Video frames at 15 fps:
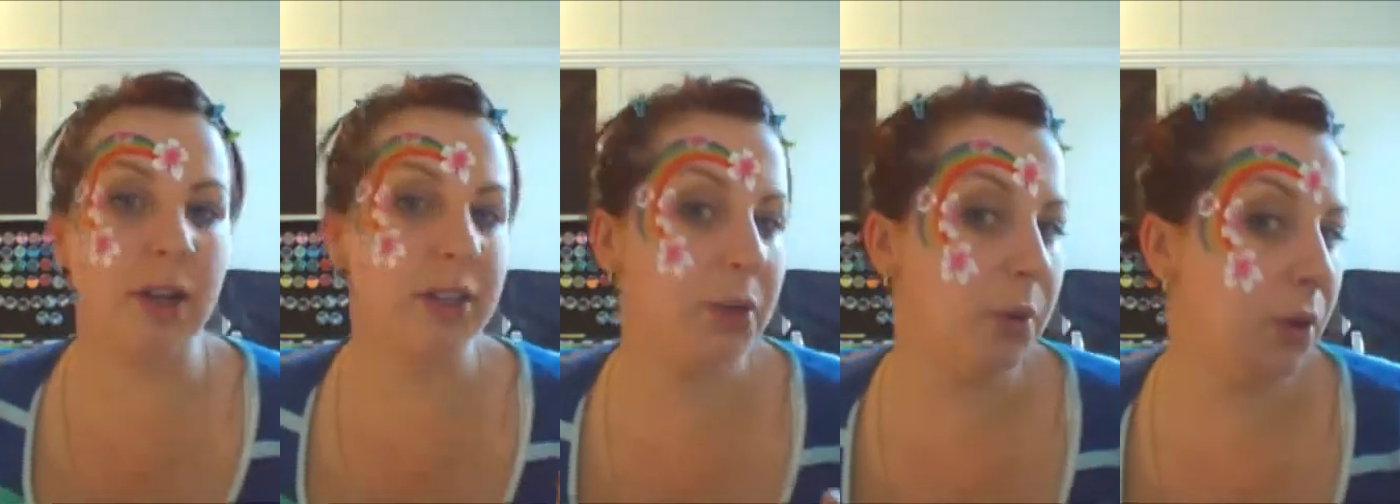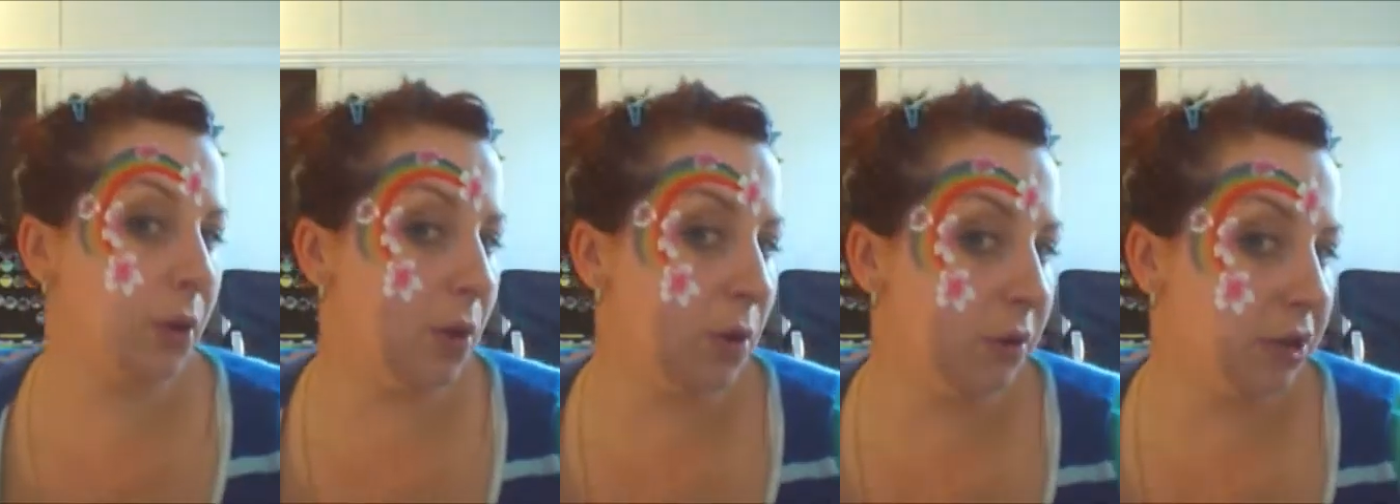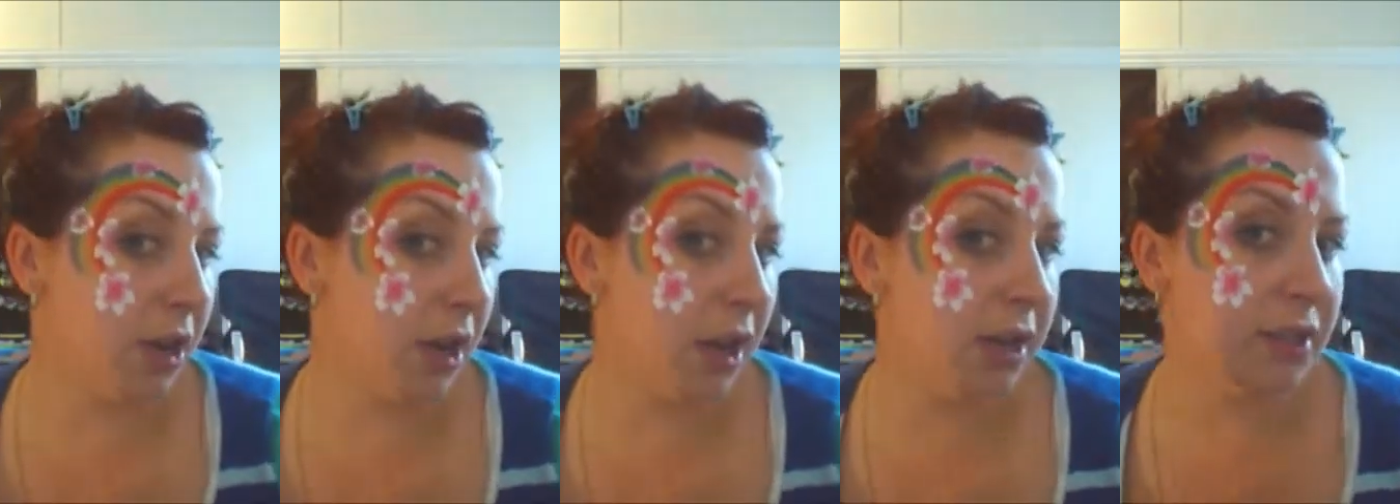so it all
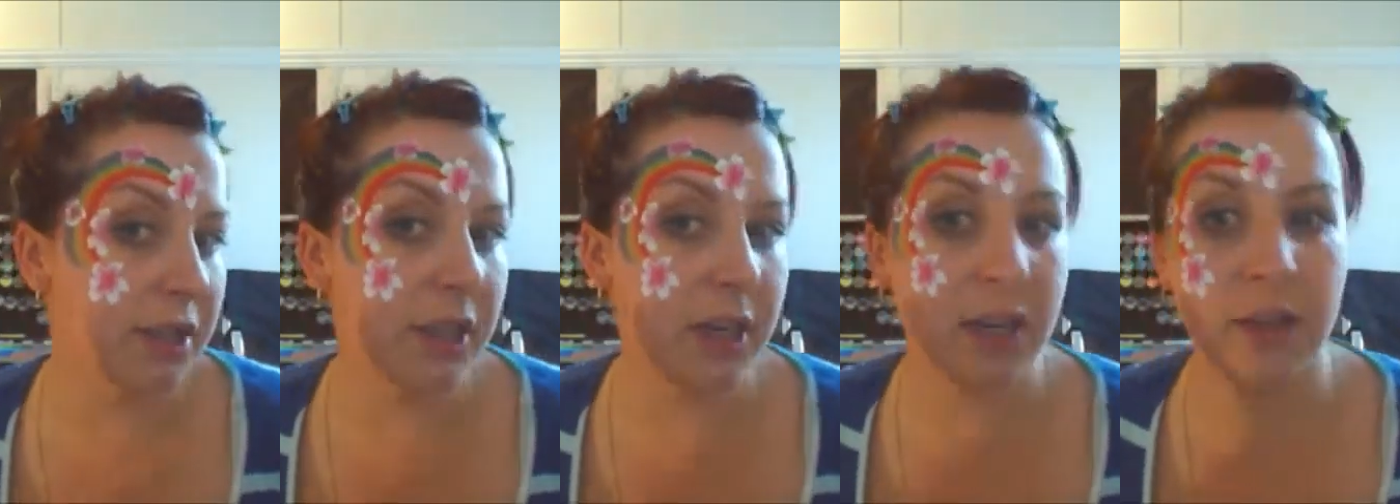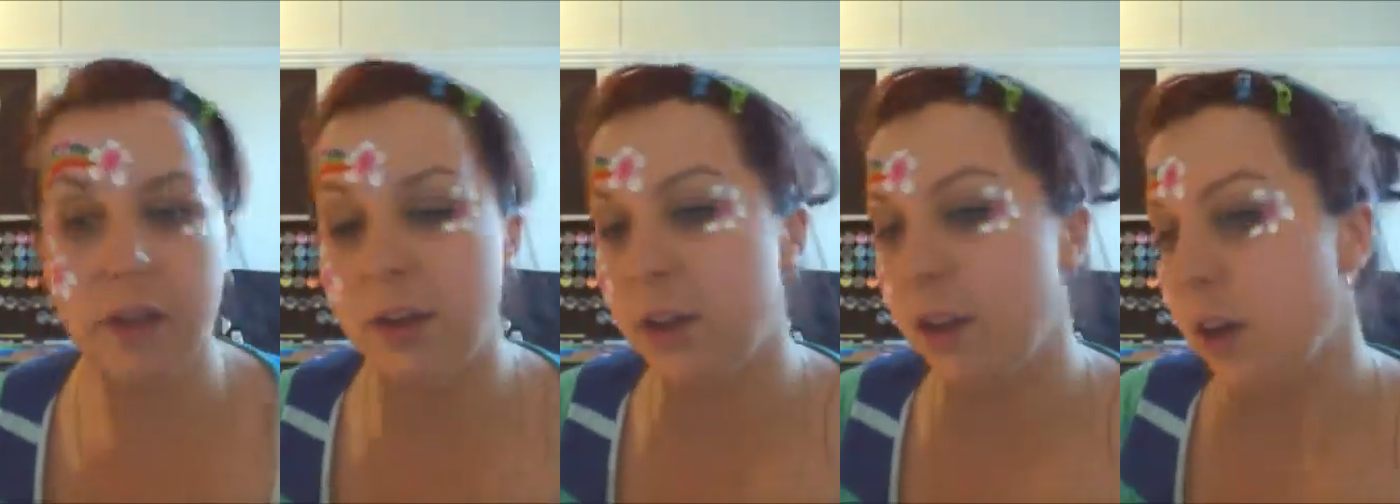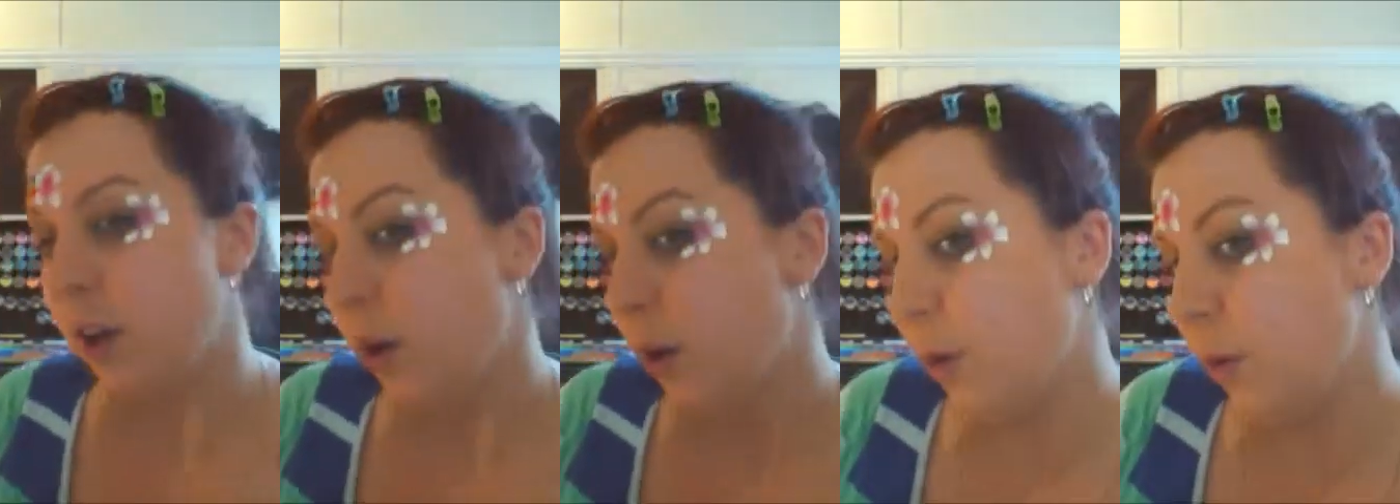ties it in
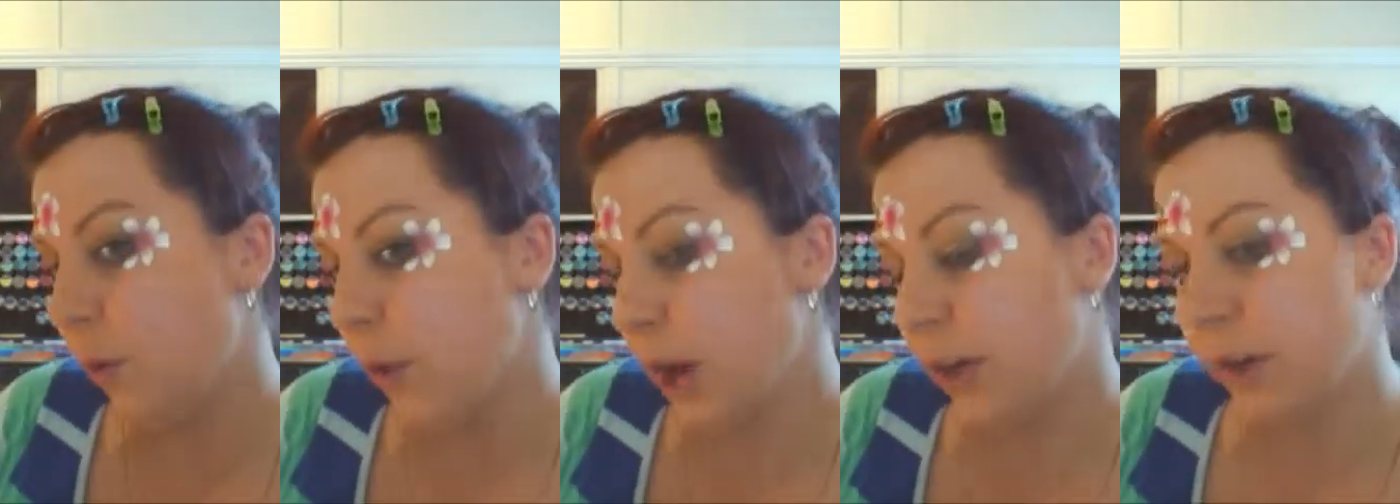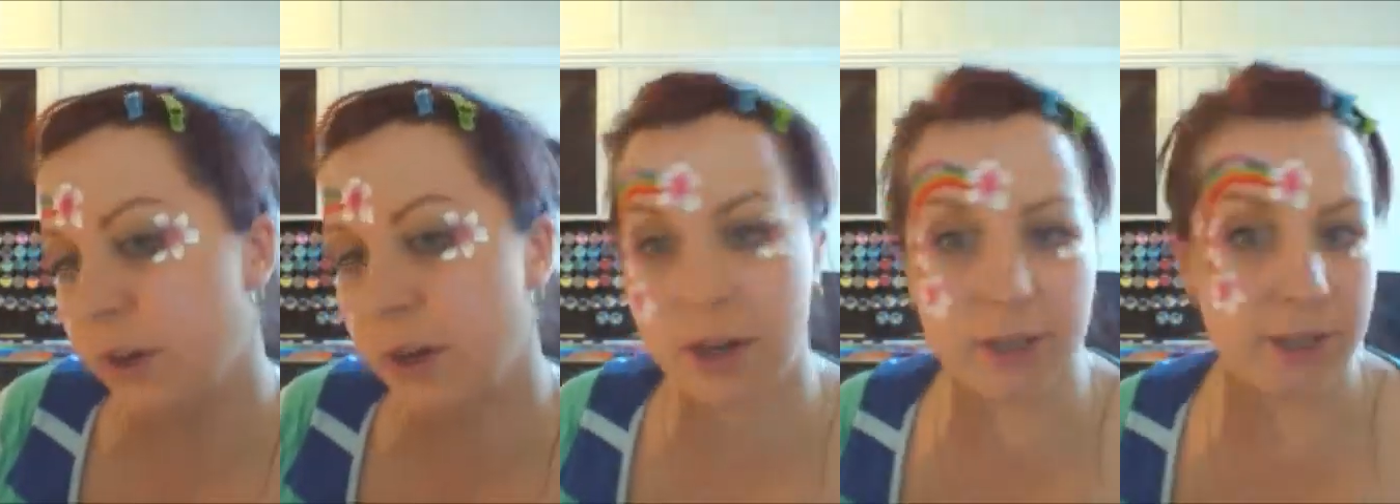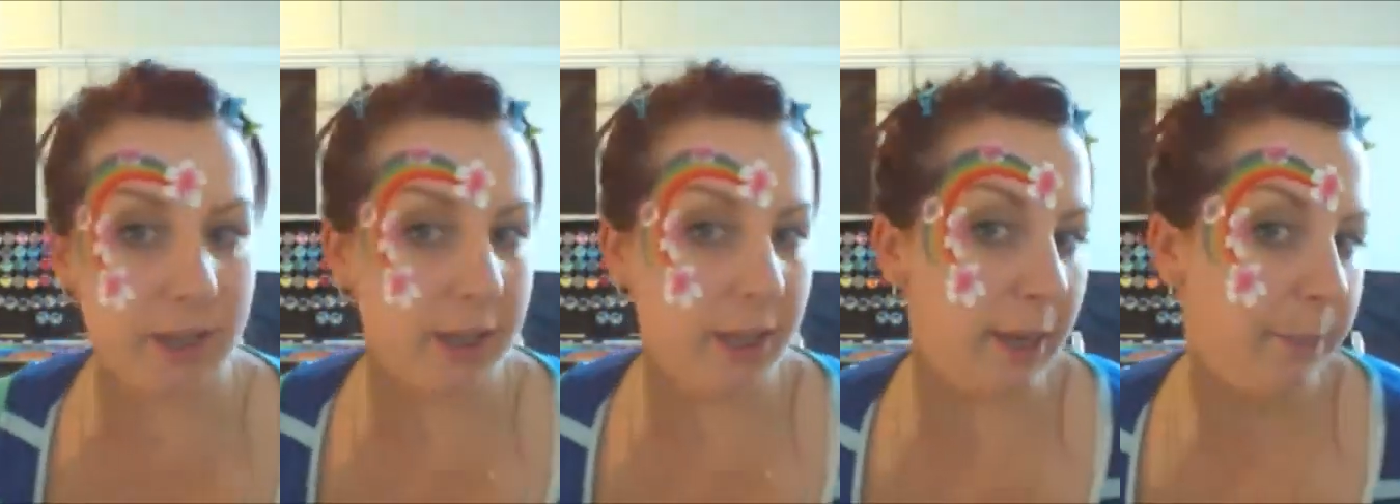all kind of
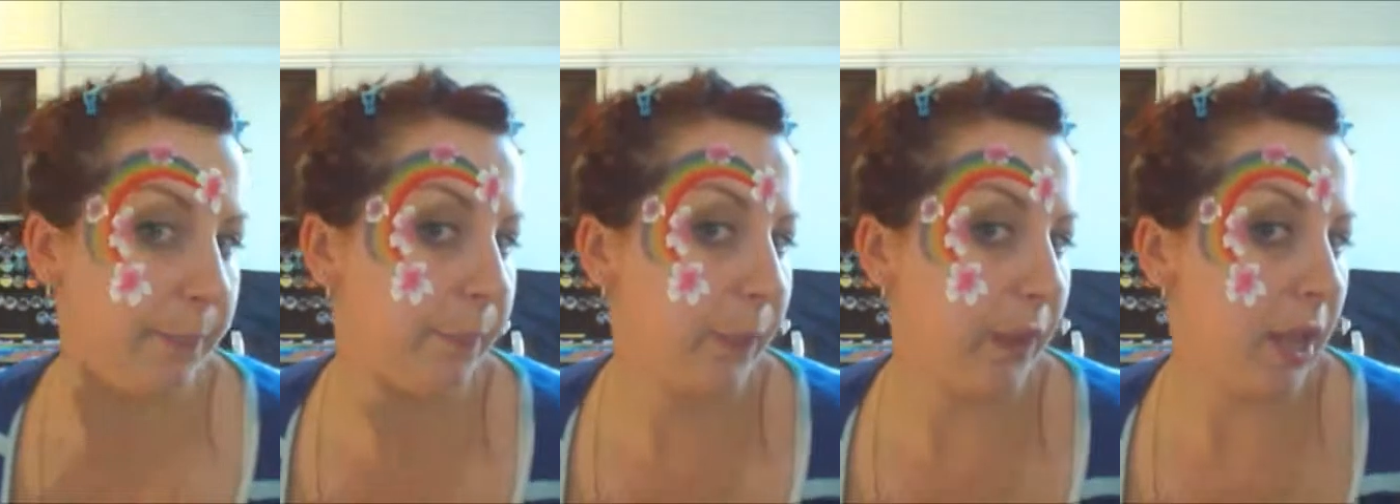nicely.